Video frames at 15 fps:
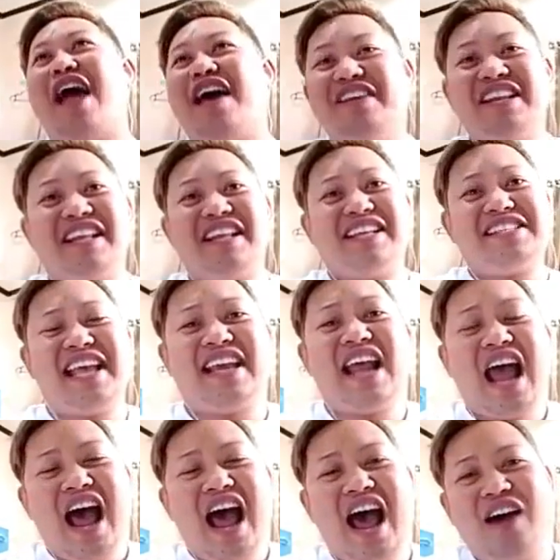that said,
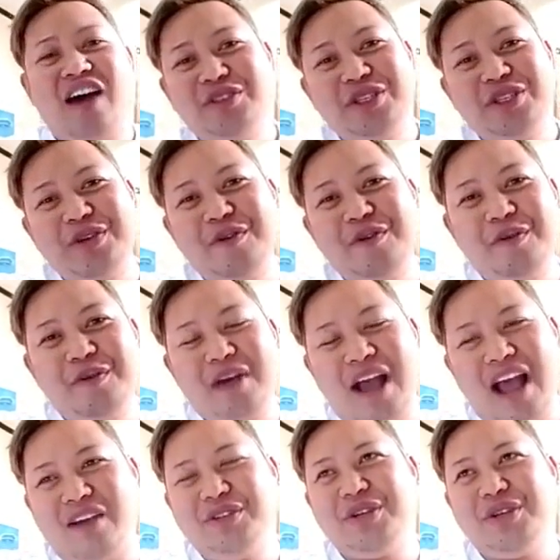how do you
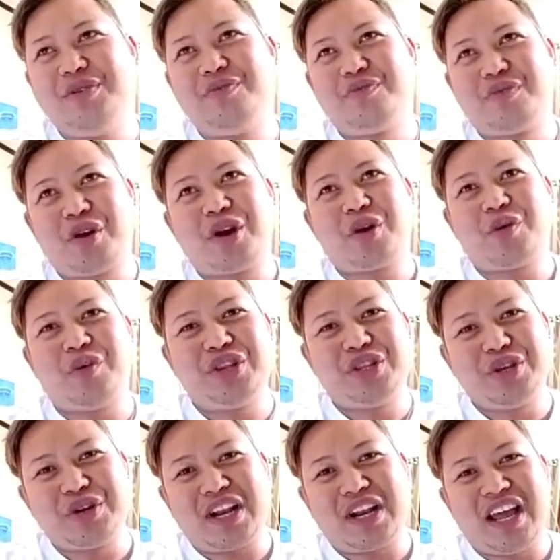work with your
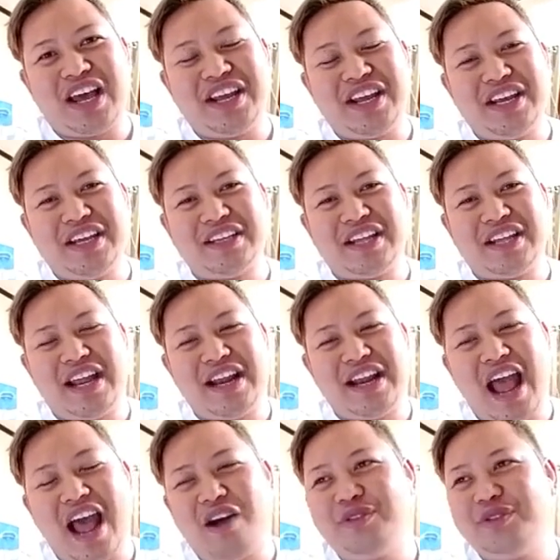client, and
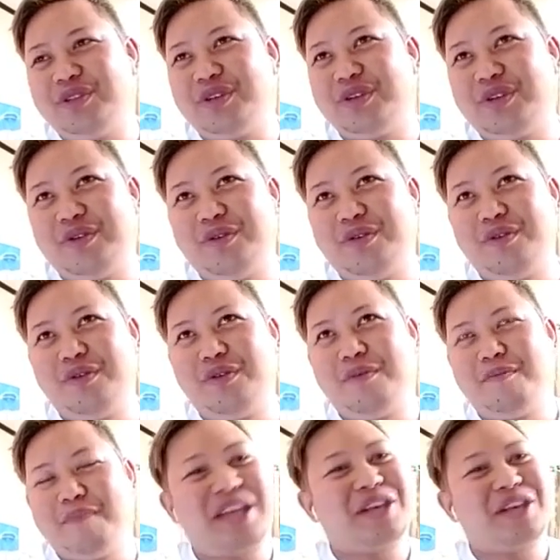how do you
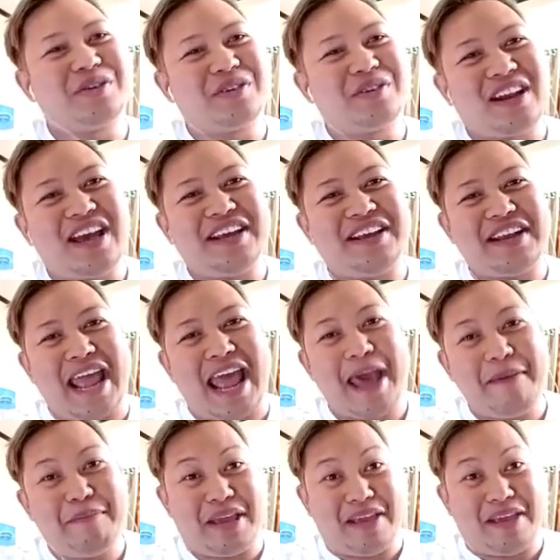make your client happy?